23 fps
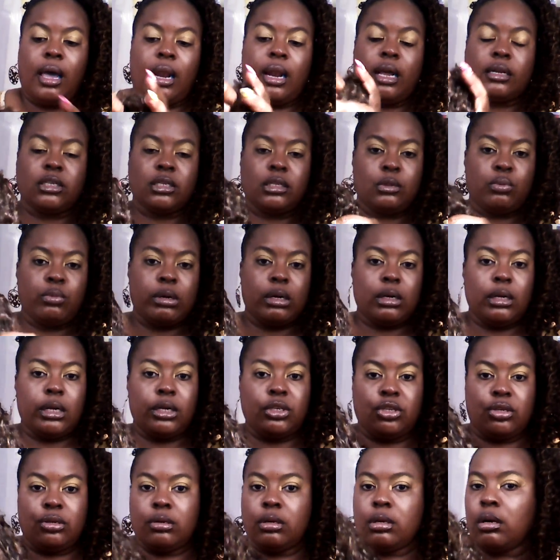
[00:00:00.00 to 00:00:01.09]
and I just want to
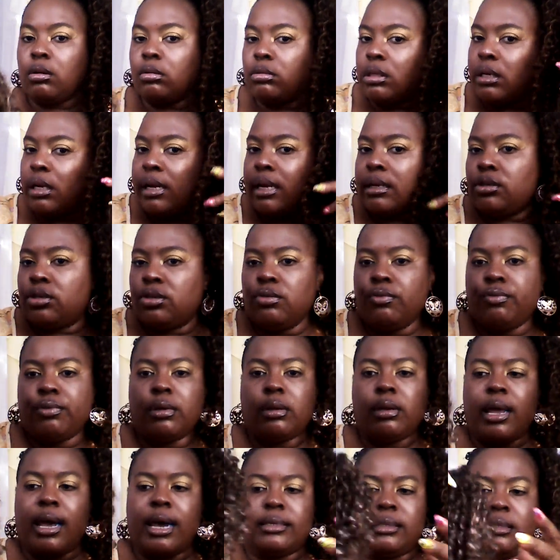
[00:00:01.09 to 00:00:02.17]
let you know that I do
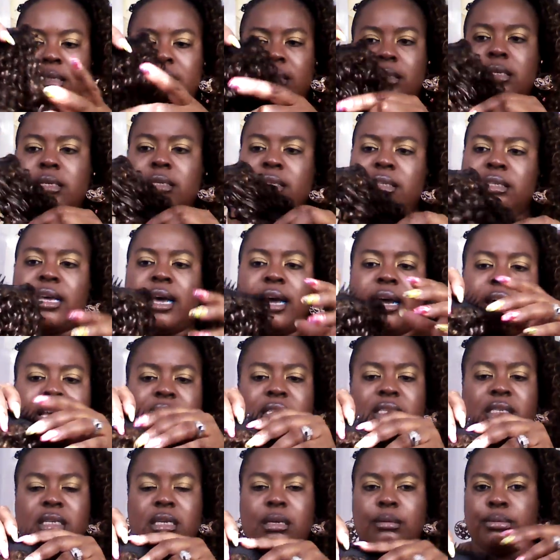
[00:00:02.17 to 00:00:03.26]
realize that this
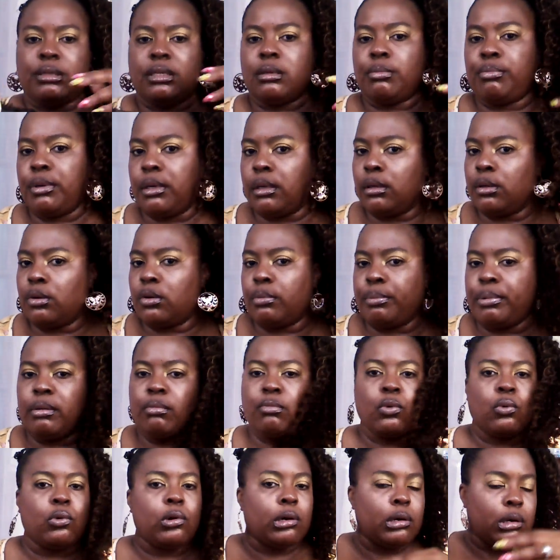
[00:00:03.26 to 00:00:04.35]
side seems to be a little
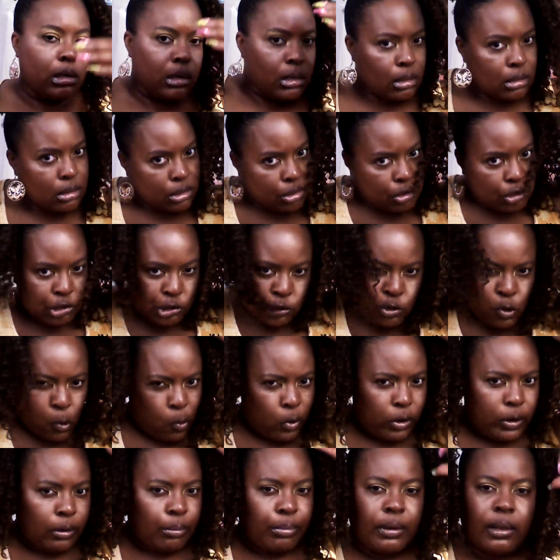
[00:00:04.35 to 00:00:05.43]
bit more
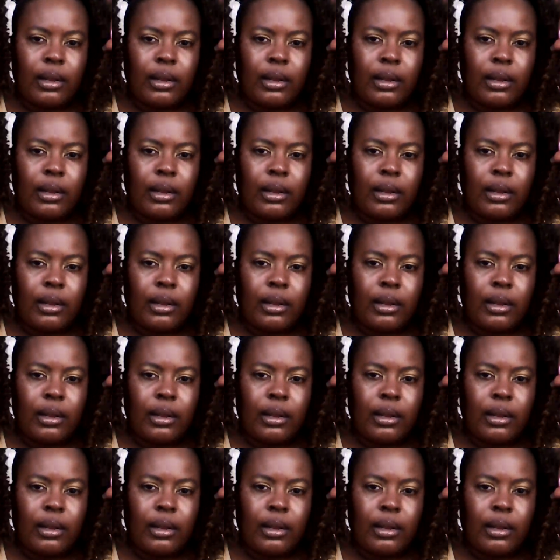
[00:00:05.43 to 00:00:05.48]
shorter.